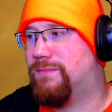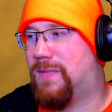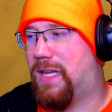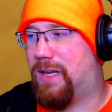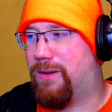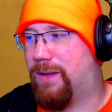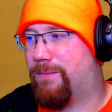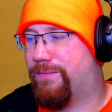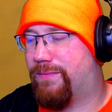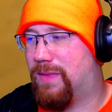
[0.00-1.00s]
Anyway,
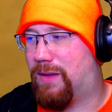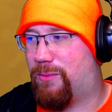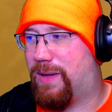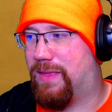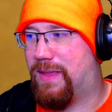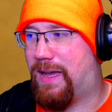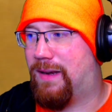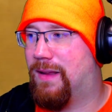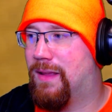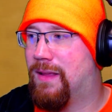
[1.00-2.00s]
enough about
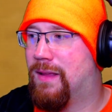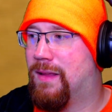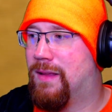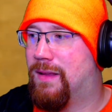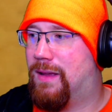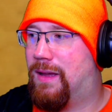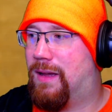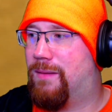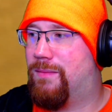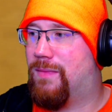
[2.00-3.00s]
that.
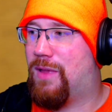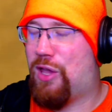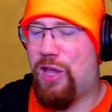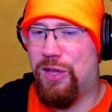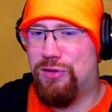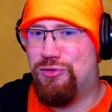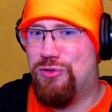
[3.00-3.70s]
Adds